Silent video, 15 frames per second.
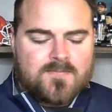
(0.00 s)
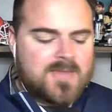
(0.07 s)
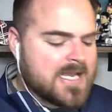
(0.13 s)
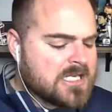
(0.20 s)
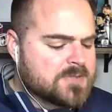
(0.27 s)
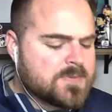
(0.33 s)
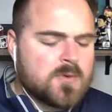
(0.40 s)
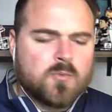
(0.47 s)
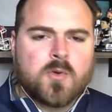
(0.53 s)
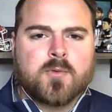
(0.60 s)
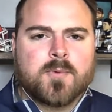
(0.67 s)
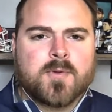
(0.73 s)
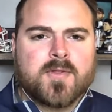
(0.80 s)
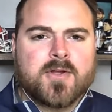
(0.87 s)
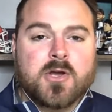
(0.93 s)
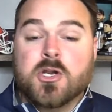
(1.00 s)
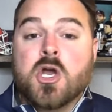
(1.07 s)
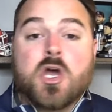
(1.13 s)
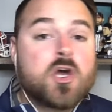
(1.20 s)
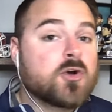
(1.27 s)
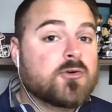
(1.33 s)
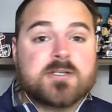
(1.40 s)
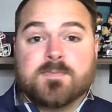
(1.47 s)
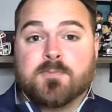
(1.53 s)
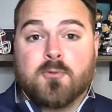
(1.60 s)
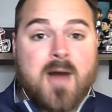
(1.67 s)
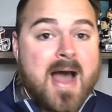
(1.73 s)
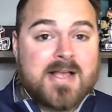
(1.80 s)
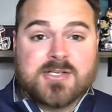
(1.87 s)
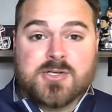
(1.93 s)
He's been really, really good. Chris
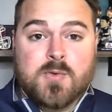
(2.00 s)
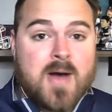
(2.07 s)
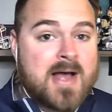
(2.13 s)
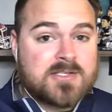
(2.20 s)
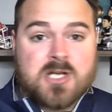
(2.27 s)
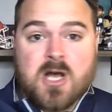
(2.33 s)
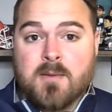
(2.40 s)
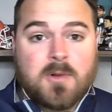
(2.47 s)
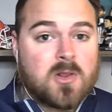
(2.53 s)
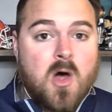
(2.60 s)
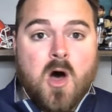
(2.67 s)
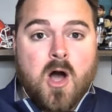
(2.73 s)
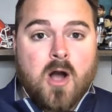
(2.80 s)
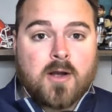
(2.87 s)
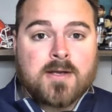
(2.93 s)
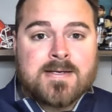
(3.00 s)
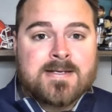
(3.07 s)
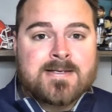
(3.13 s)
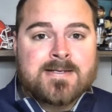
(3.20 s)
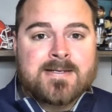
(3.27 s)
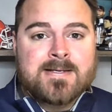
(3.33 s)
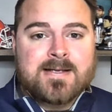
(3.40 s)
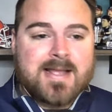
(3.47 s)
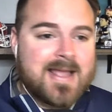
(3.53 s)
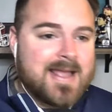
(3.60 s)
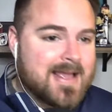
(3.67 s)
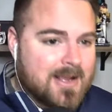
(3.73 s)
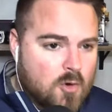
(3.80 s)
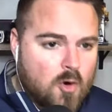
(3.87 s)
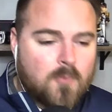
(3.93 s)
Brazel has come along,
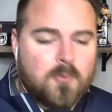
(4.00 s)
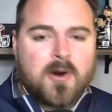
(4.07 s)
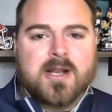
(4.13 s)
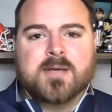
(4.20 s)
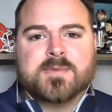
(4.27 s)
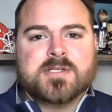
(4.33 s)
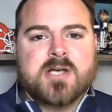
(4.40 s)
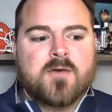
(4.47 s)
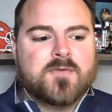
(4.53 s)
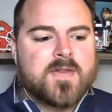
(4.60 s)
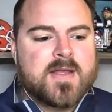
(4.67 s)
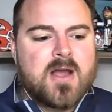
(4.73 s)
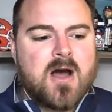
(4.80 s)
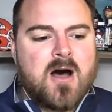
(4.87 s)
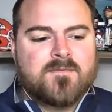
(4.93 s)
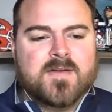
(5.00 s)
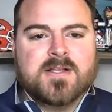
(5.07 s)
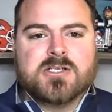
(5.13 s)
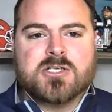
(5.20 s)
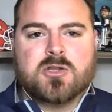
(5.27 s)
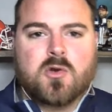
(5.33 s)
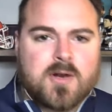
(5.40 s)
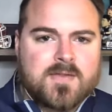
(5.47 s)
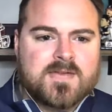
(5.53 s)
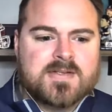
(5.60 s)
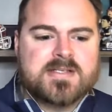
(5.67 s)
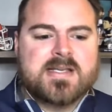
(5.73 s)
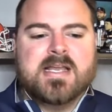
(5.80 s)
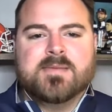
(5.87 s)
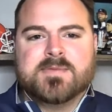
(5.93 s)
incorporating himself into the offense, learning the
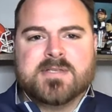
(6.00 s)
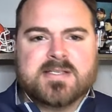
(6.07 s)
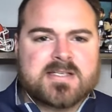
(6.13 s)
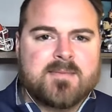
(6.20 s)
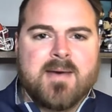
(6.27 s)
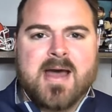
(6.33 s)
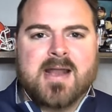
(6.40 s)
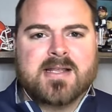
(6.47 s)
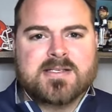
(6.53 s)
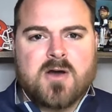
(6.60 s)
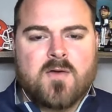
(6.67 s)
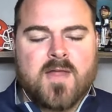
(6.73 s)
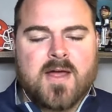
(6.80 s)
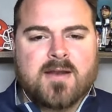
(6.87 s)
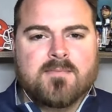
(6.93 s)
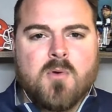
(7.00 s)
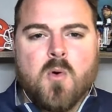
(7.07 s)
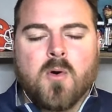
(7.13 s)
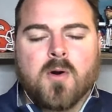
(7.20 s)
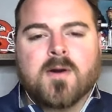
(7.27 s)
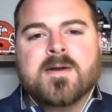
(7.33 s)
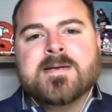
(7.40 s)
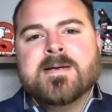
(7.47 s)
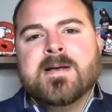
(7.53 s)
schemes, the schematics, all that and more.